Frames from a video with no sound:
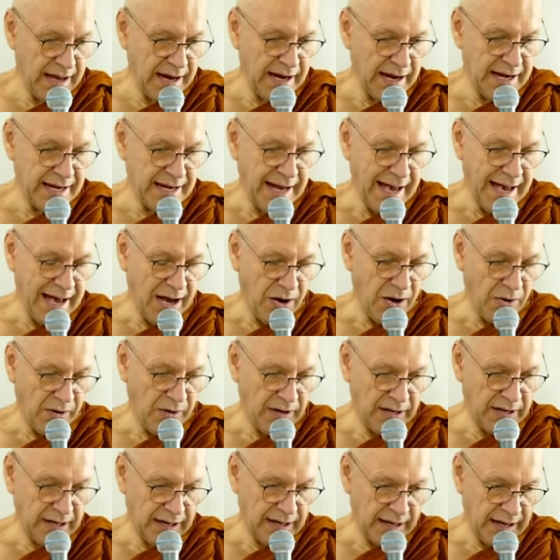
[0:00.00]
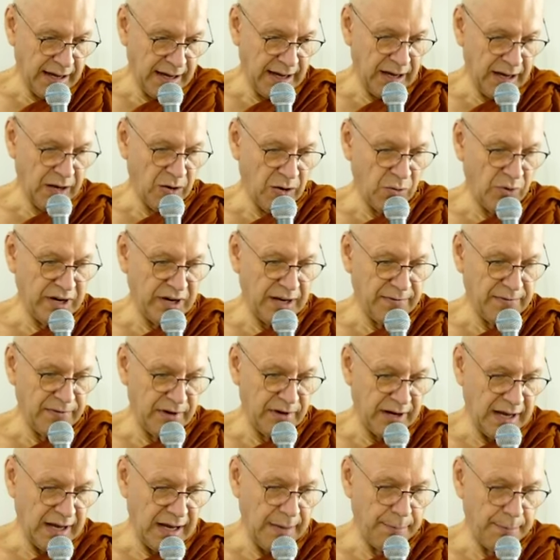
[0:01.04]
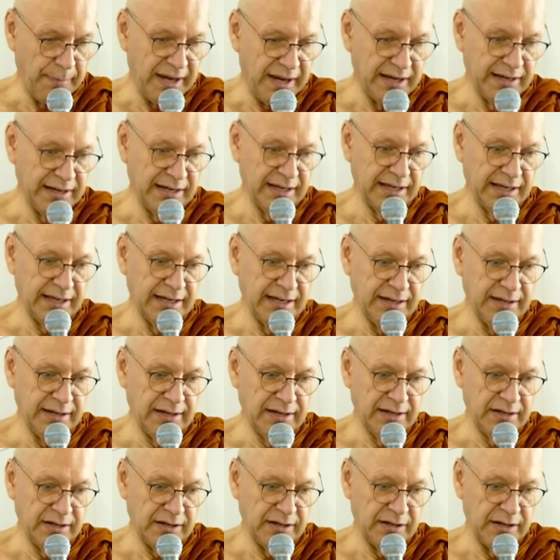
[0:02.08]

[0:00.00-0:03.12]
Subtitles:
now, whatever a mendicant